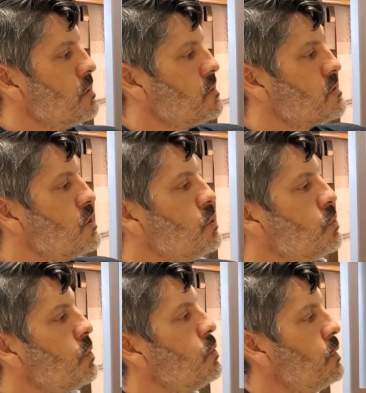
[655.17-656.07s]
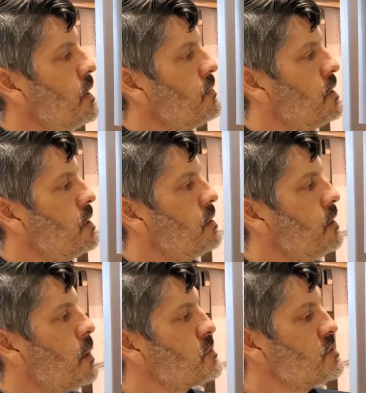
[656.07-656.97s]
So we have
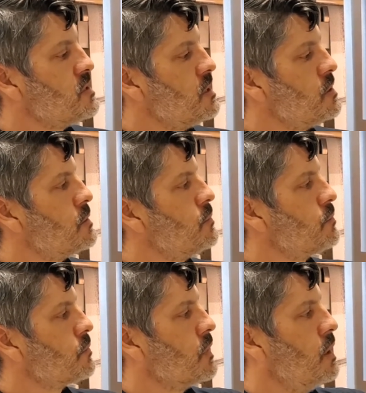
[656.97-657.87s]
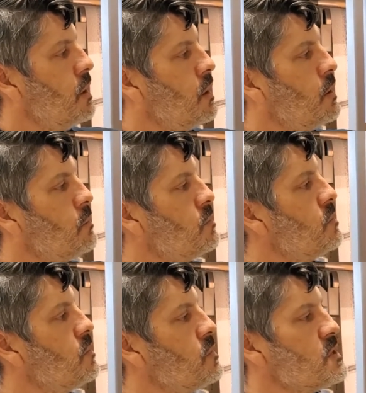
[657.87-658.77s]
the options here.
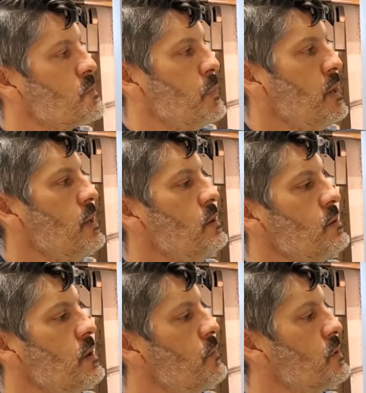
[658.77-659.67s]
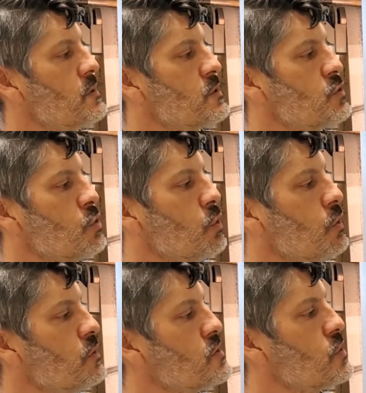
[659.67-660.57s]
Speed, everything is controlled
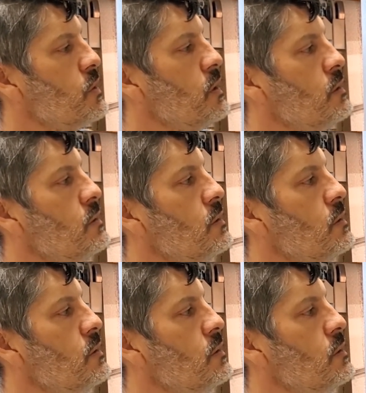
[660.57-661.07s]
on the screen.